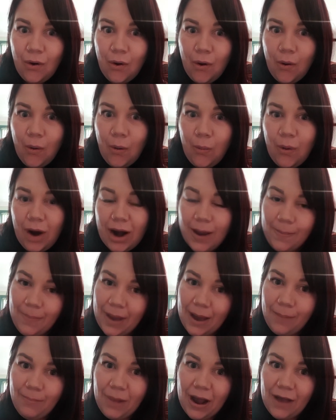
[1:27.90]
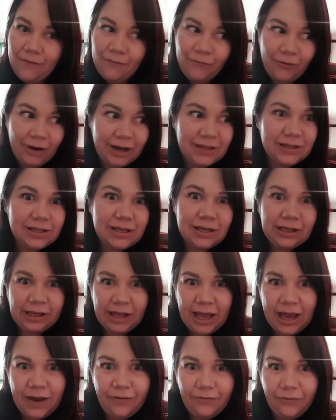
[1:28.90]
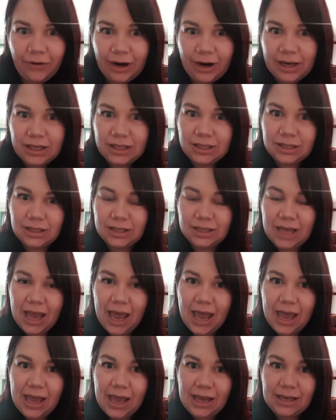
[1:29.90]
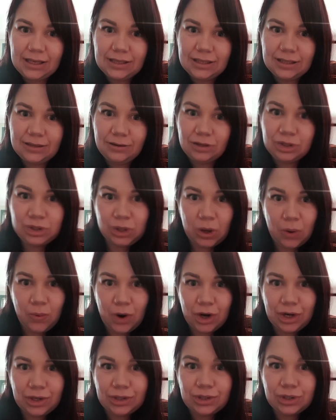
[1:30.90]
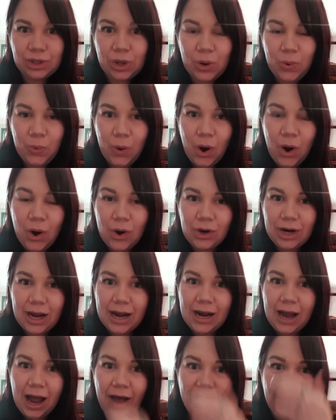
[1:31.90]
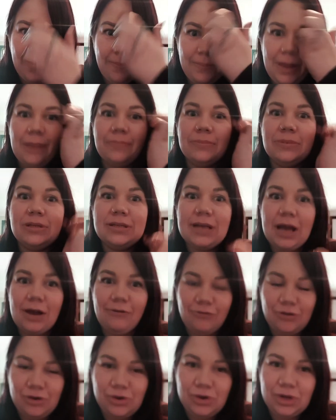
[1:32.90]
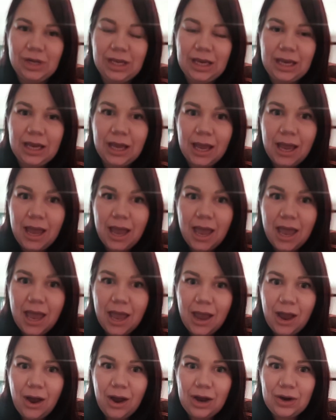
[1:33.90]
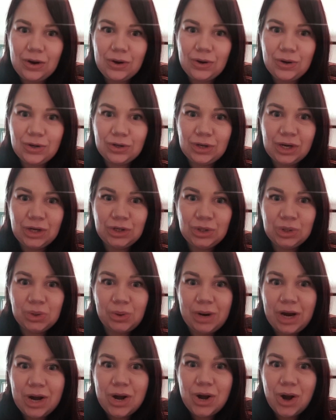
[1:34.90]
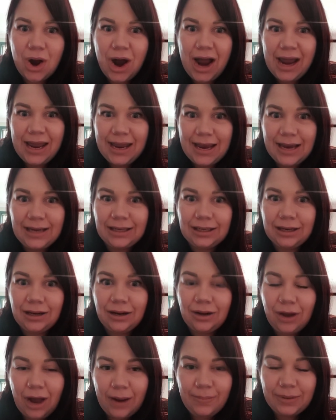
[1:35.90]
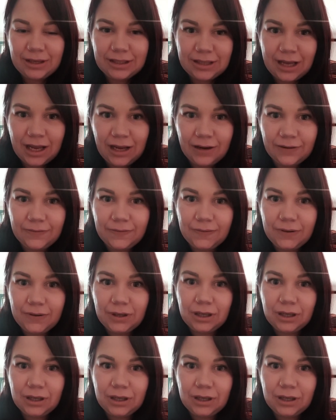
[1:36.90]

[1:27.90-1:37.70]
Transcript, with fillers: what about my friends and their friends and so on and so on and other mums that really could enjoy a night in like myself